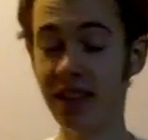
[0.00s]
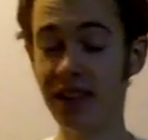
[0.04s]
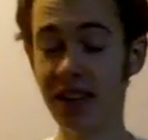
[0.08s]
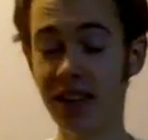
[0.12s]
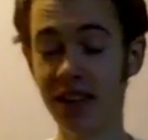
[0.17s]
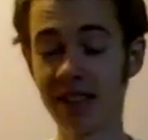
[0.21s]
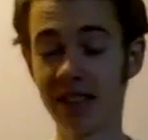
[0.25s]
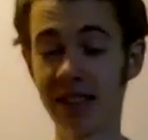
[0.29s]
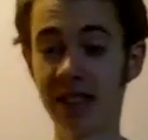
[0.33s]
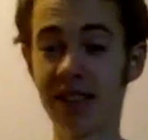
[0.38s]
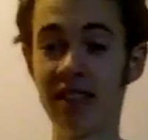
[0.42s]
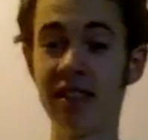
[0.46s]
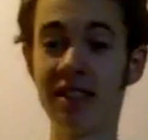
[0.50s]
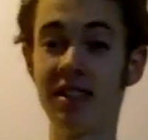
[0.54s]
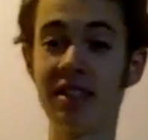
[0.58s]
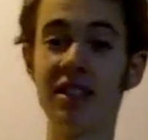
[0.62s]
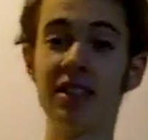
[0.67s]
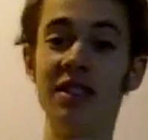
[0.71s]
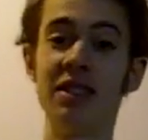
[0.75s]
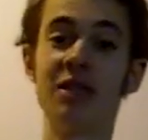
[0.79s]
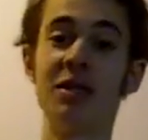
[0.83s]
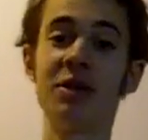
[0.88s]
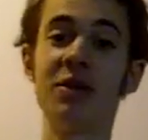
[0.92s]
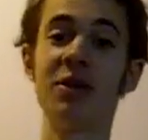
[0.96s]
yes this
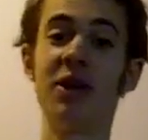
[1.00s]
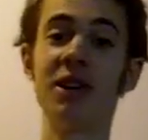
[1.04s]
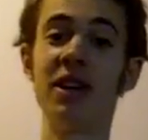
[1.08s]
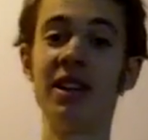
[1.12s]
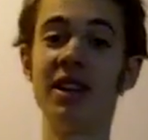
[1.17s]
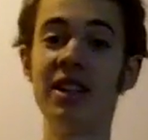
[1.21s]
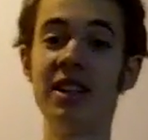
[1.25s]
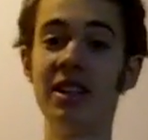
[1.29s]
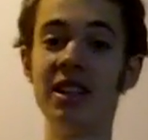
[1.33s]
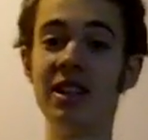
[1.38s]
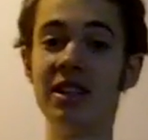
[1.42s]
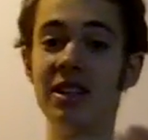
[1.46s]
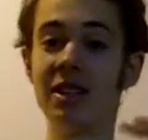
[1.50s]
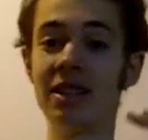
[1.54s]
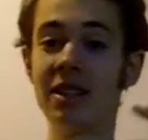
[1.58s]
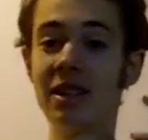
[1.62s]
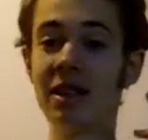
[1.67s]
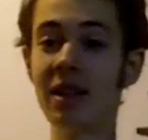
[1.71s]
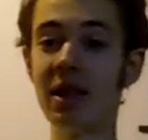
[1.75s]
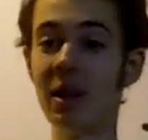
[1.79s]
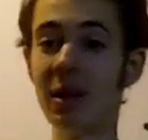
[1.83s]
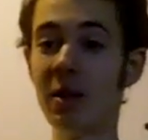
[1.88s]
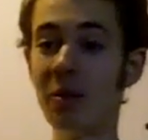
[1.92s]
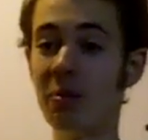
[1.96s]
is the way it
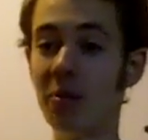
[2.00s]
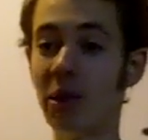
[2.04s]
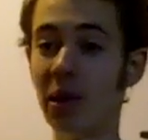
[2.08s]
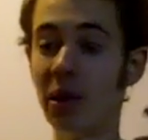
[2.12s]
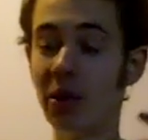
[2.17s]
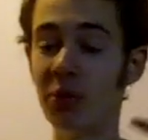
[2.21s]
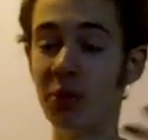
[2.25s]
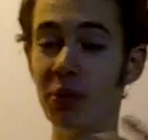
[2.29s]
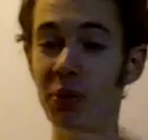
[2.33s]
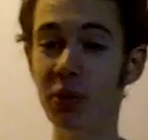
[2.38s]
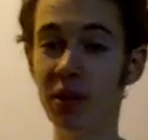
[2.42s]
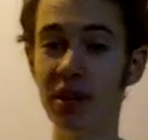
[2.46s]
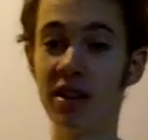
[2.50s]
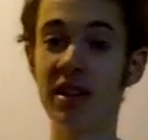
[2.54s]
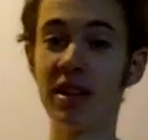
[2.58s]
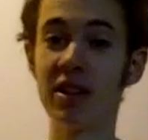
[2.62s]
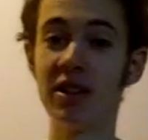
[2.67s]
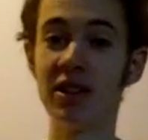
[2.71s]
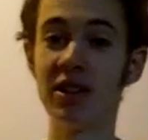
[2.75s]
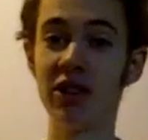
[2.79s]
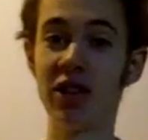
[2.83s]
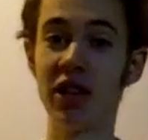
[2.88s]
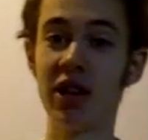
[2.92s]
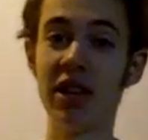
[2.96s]
is but we
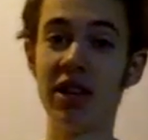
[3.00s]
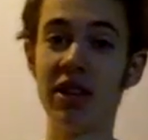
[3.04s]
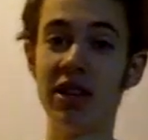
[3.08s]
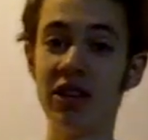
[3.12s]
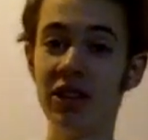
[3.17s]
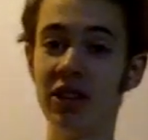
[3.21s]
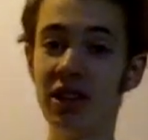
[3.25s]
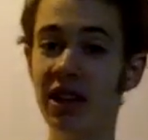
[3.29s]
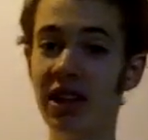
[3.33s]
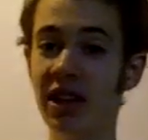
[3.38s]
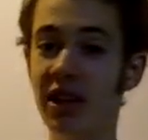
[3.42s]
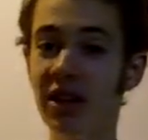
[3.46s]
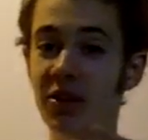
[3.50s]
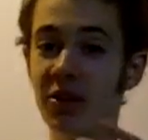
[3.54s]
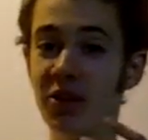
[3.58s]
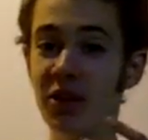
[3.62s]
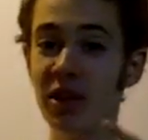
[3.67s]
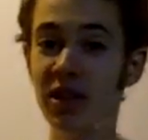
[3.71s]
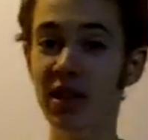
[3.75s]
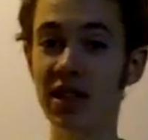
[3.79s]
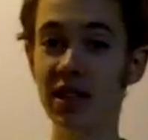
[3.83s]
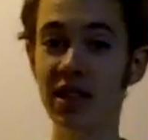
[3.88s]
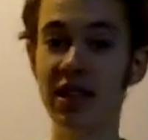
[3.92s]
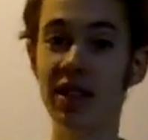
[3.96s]
can change it and
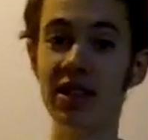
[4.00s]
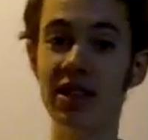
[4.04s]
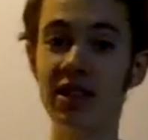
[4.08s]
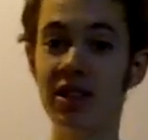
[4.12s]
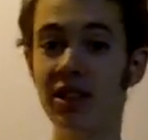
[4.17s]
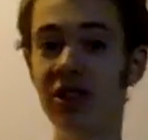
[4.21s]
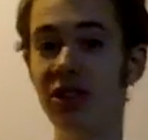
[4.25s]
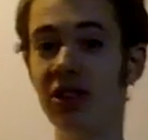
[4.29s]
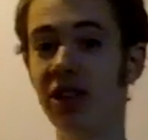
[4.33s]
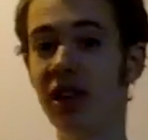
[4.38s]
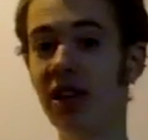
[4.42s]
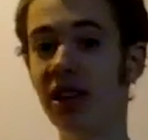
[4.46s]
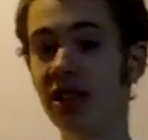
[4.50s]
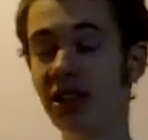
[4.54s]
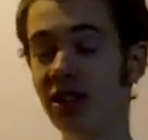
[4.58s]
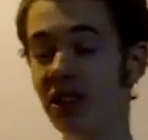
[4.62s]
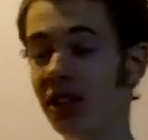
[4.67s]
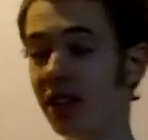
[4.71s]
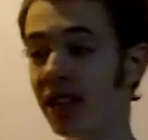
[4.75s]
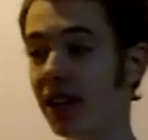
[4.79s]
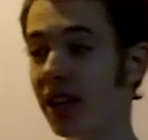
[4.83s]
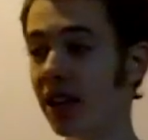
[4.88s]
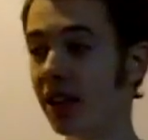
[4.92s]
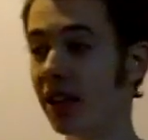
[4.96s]
we need to
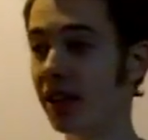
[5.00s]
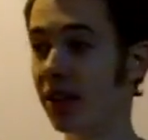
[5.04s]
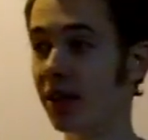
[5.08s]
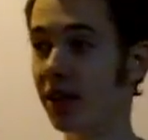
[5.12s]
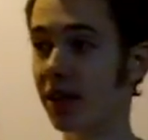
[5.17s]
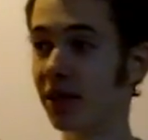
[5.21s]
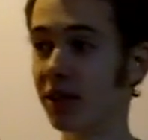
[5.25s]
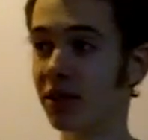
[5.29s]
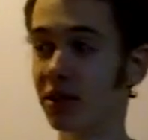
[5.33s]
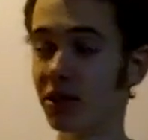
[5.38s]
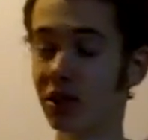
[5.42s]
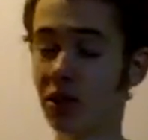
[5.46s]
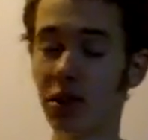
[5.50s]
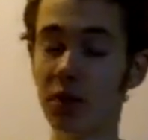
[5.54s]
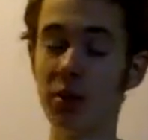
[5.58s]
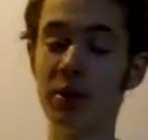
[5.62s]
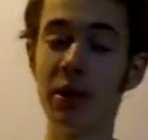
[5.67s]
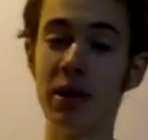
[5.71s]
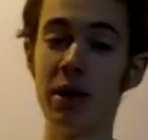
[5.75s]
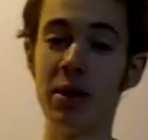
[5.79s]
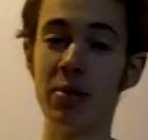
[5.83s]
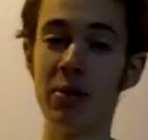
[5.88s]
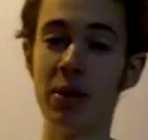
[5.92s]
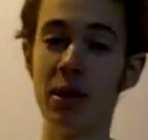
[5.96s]
change it and there are
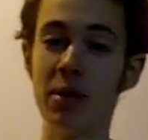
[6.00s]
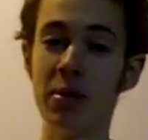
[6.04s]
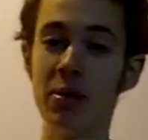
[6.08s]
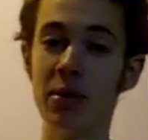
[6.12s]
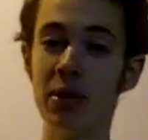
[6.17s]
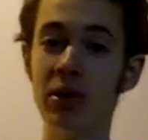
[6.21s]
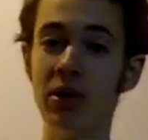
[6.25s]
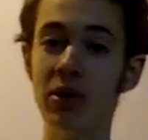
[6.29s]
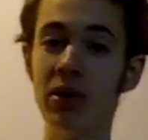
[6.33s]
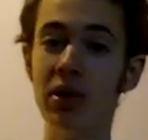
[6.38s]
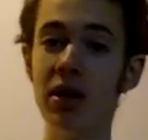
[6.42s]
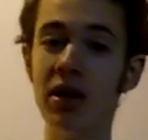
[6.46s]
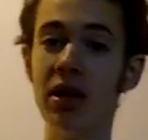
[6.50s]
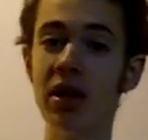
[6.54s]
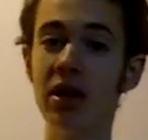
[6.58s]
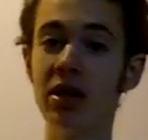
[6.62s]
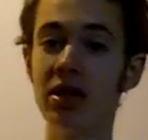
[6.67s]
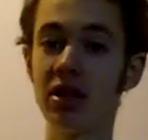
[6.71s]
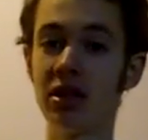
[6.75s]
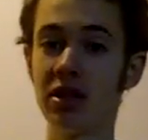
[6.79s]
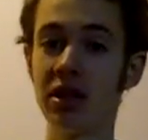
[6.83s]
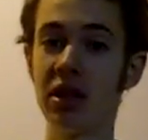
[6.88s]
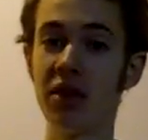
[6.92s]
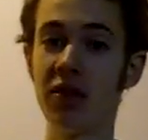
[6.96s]
so many people
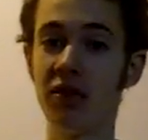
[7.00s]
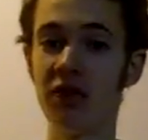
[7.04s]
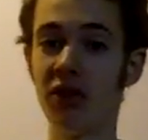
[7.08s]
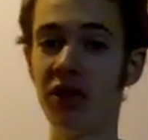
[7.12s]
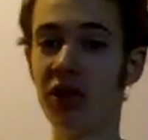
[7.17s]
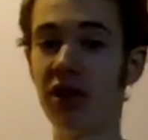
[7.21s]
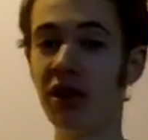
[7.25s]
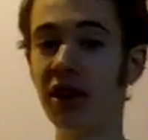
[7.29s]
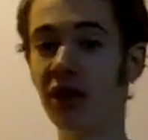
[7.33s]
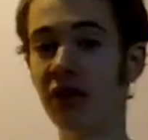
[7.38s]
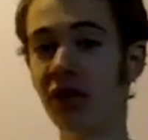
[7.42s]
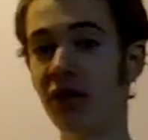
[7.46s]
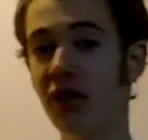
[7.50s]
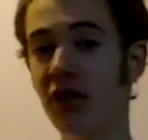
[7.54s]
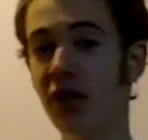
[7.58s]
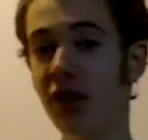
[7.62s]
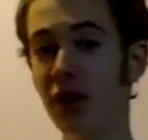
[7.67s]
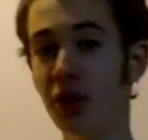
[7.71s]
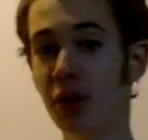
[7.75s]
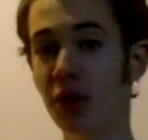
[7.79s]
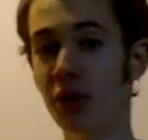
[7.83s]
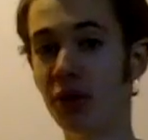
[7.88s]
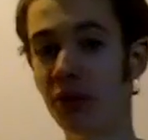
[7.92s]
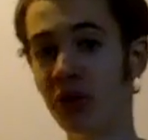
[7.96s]
suffering for
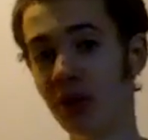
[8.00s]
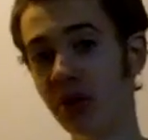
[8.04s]
no